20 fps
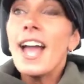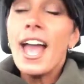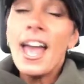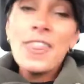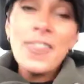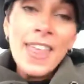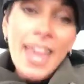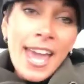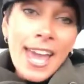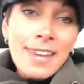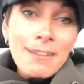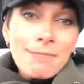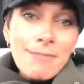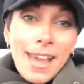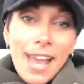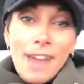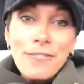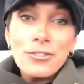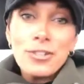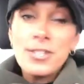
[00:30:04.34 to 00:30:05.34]
And
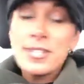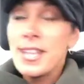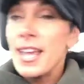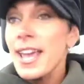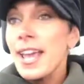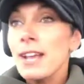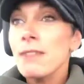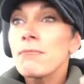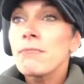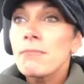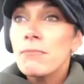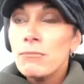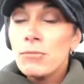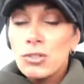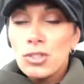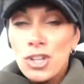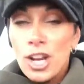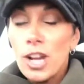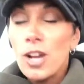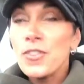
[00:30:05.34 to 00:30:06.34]
then after
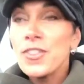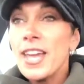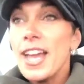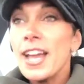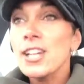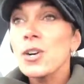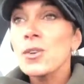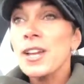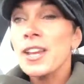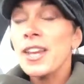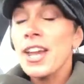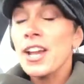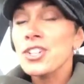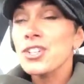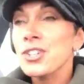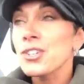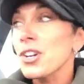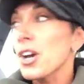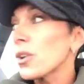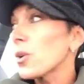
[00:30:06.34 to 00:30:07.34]
saying, check out the
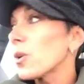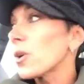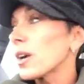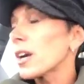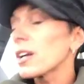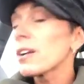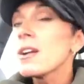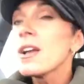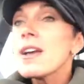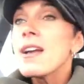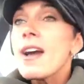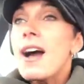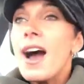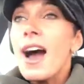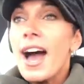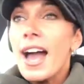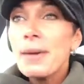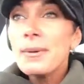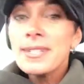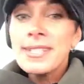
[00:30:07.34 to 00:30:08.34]
echoconnection.org,
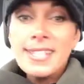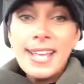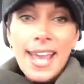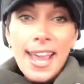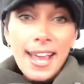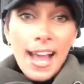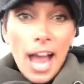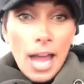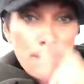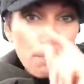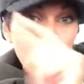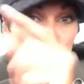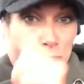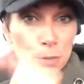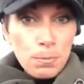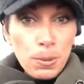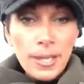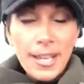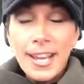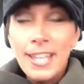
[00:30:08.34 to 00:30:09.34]
I would say I'd
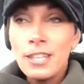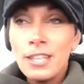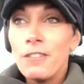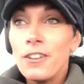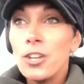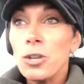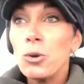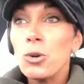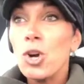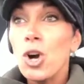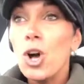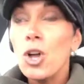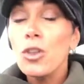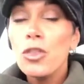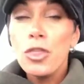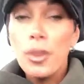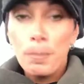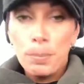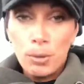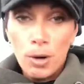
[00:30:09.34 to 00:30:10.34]
push play in the video
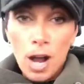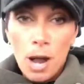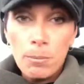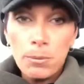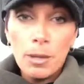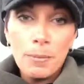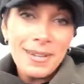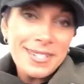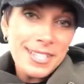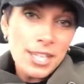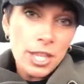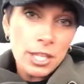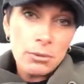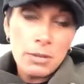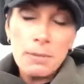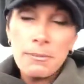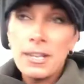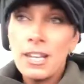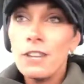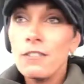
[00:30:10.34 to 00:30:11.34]
called The Problem. It's a
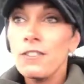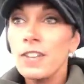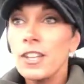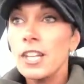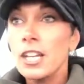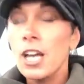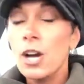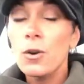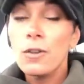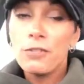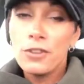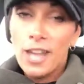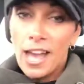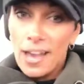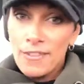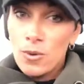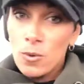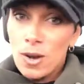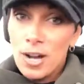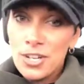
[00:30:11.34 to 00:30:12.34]
3-minute video. If you
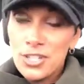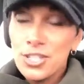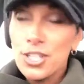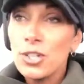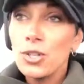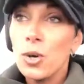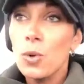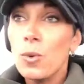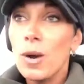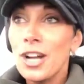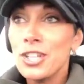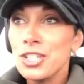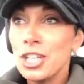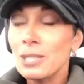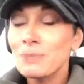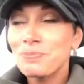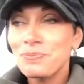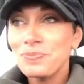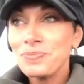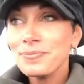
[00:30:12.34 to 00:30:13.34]
haven't watched it, go watch
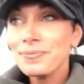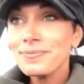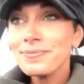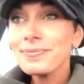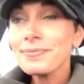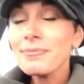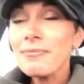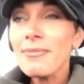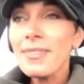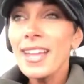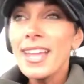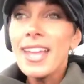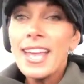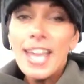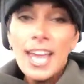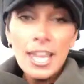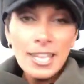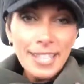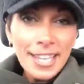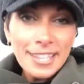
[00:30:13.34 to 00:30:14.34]
it
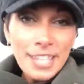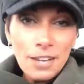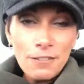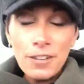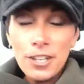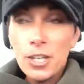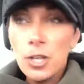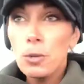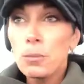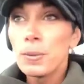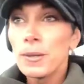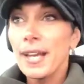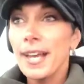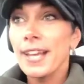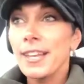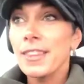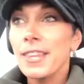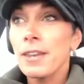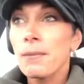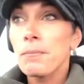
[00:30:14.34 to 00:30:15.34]
and let that video
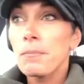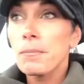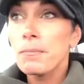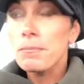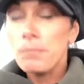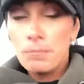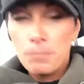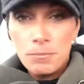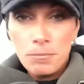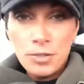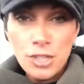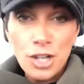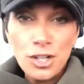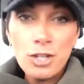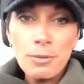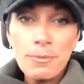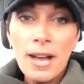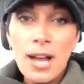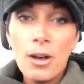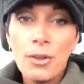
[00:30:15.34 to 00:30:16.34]
play. And then
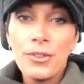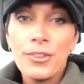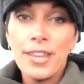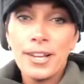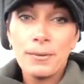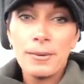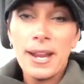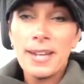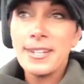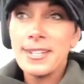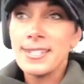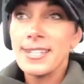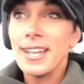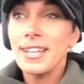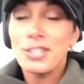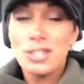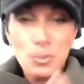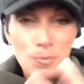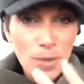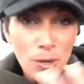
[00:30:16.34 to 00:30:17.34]
shut your mouth. Like Randy
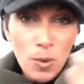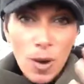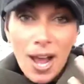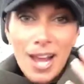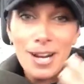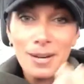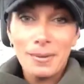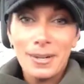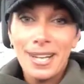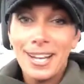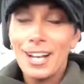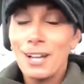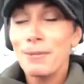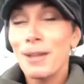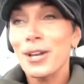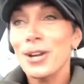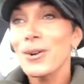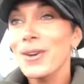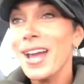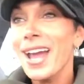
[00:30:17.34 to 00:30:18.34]
said, just be quiet, Randy. And I'm
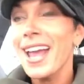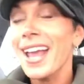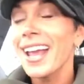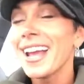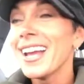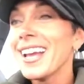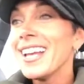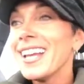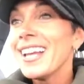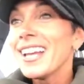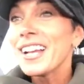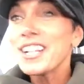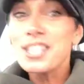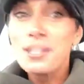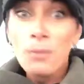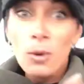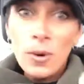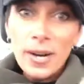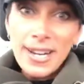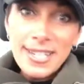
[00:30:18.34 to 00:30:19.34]
like, okay. Because
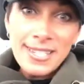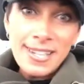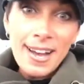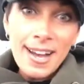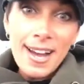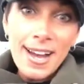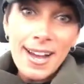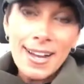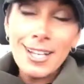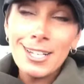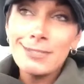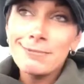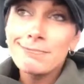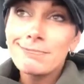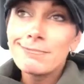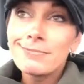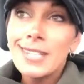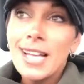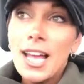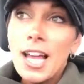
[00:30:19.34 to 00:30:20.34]
the more I talk,
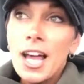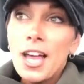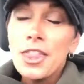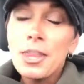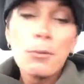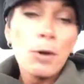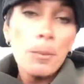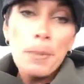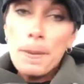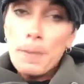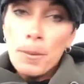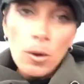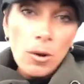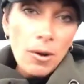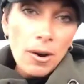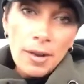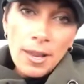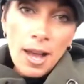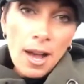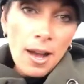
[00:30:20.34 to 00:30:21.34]
the more people
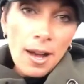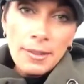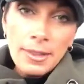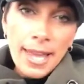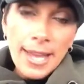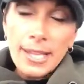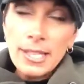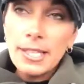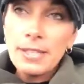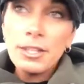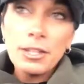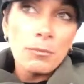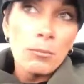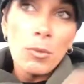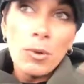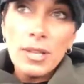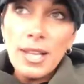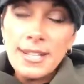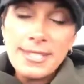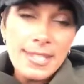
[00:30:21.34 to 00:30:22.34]
are they're
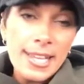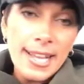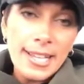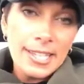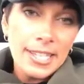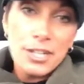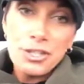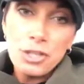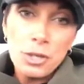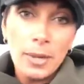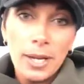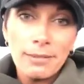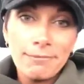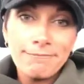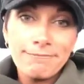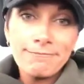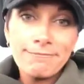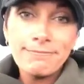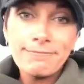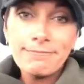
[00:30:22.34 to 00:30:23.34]
less likely to do it.
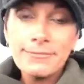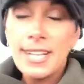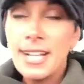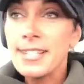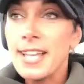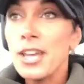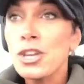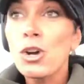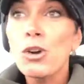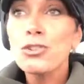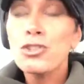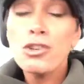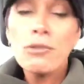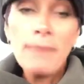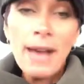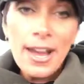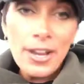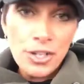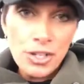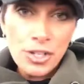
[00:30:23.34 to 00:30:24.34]
Because I know too
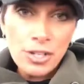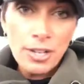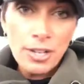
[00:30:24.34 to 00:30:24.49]
much,